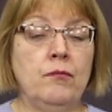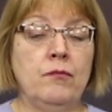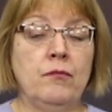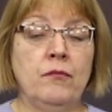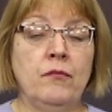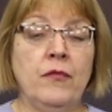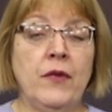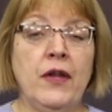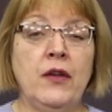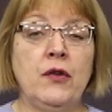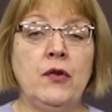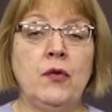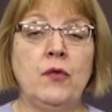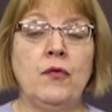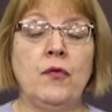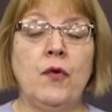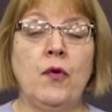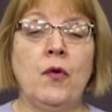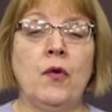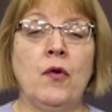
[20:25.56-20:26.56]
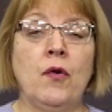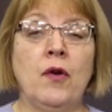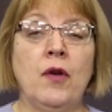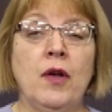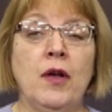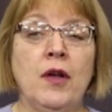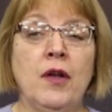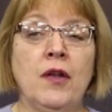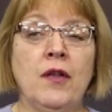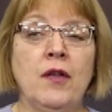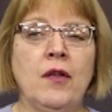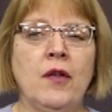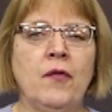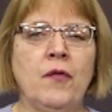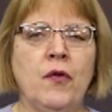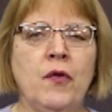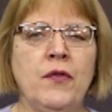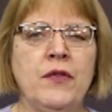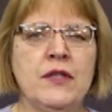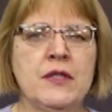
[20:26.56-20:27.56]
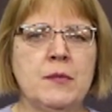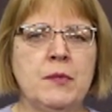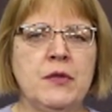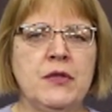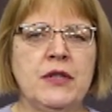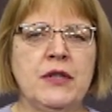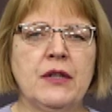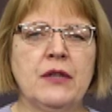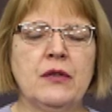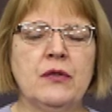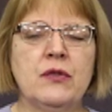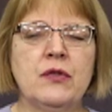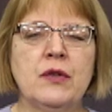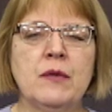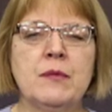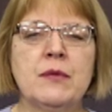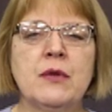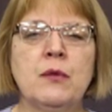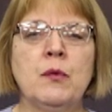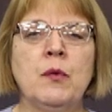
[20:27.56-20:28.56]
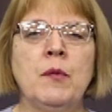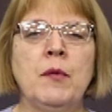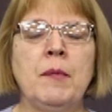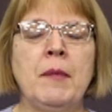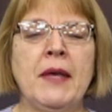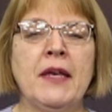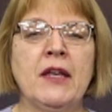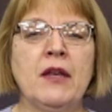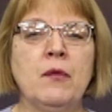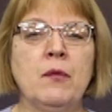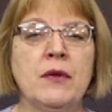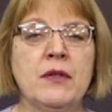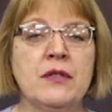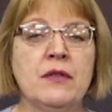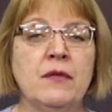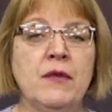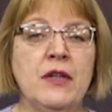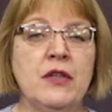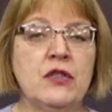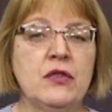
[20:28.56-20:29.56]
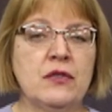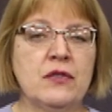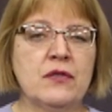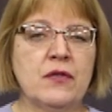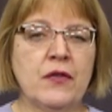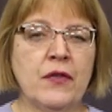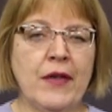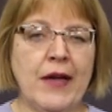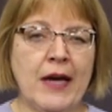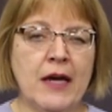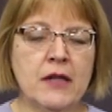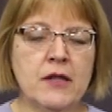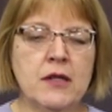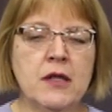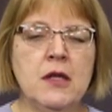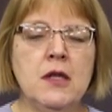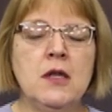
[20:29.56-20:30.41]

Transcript: venue for, uh, for this particular trip. So we'll be making reservations for that.